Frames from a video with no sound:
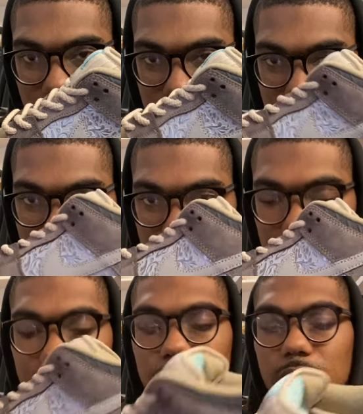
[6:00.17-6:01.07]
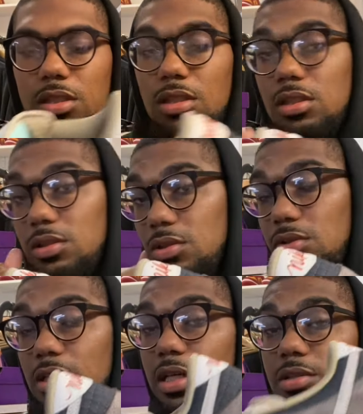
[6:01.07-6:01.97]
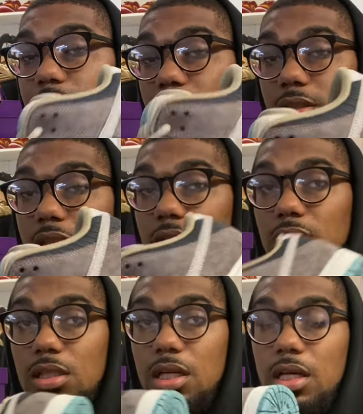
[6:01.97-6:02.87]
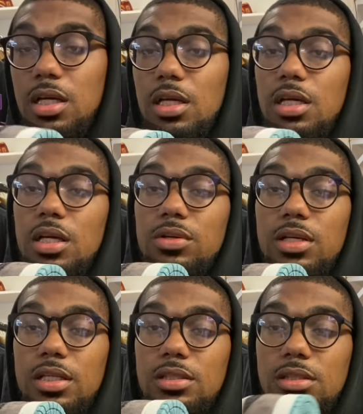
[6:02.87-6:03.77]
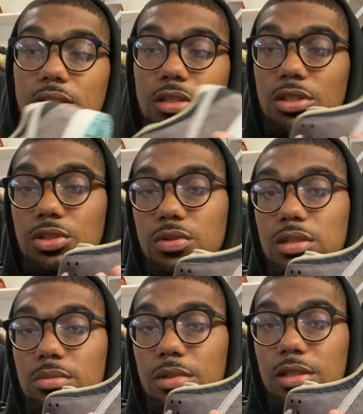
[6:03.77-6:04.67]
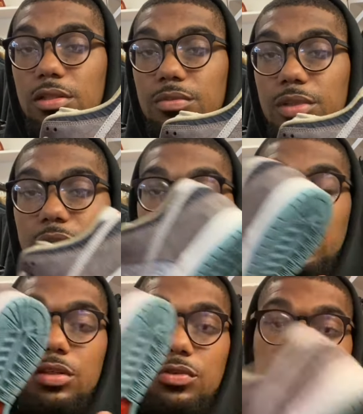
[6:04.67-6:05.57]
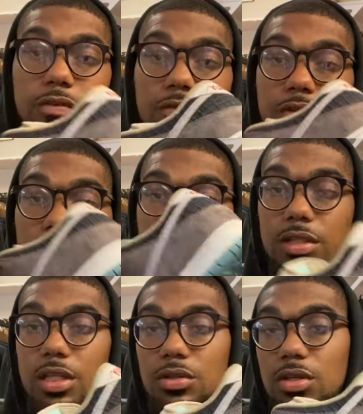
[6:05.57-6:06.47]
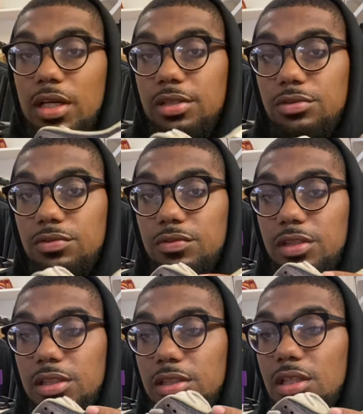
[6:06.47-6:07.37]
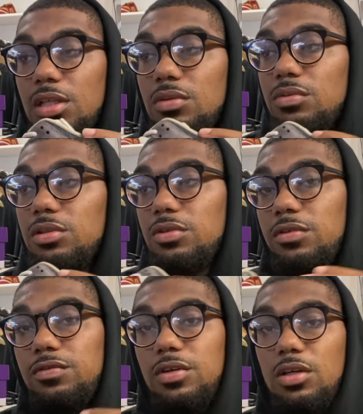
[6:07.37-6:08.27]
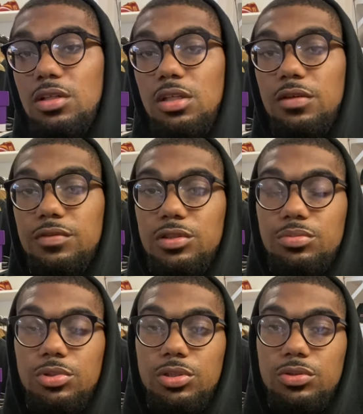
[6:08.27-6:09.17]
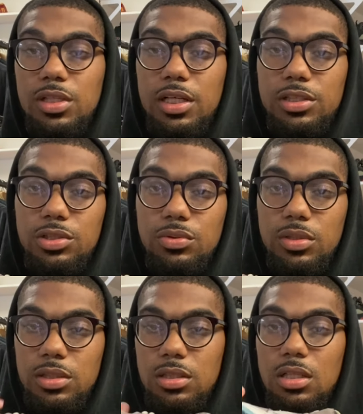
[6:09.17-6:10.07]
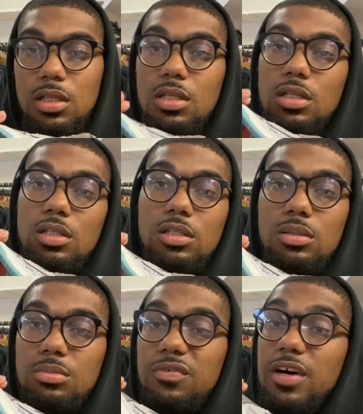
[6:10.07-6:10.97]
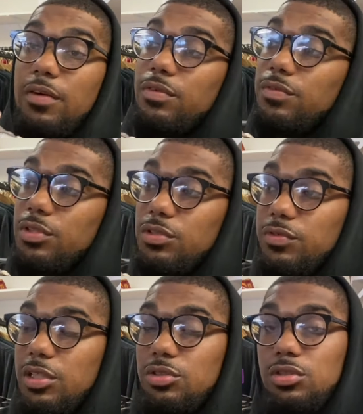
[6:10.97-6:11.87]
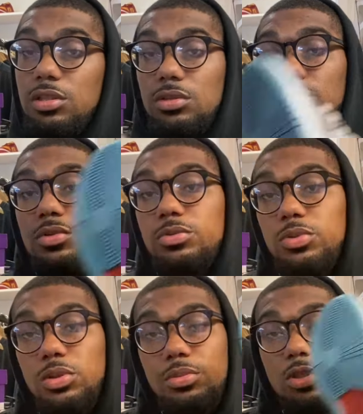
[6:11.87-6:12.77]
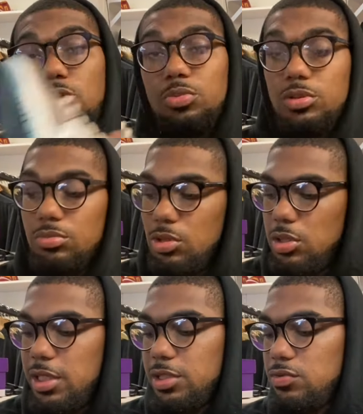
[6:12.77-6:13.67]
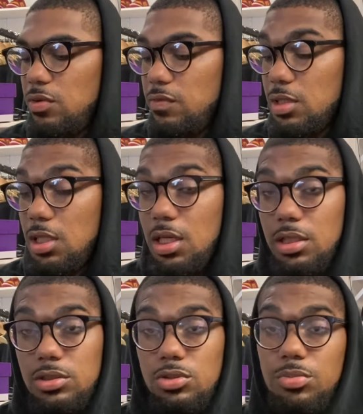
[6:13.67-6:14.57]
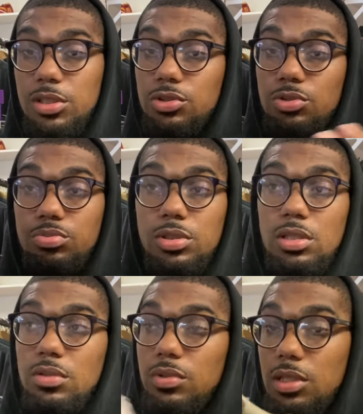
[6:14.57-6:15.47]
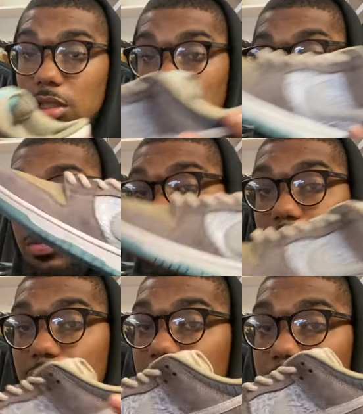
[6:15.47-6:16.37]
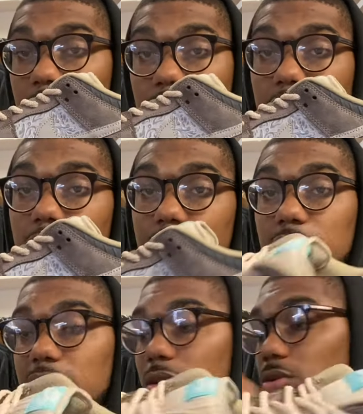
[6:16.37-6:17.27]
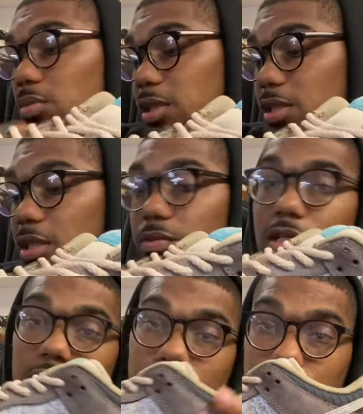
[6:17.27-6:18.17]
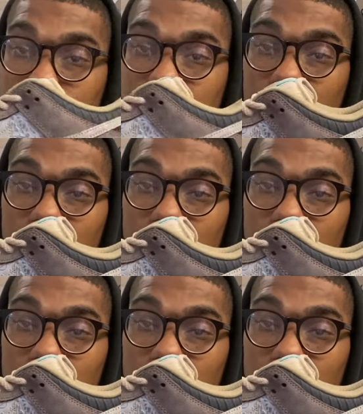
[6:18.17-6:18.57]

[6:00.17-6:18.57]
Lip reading: our vintage this weekend, so you guys pay attention to that. And you guys continue to show us some love, man. We are grateful for everything you guys do for us. We're grateful for all the love and support you guys show us. 514 Gervais Street. We will be open tomorrow at 12 o'clock. So make sure you pull up. These will be available if they don't be sold by the time we close.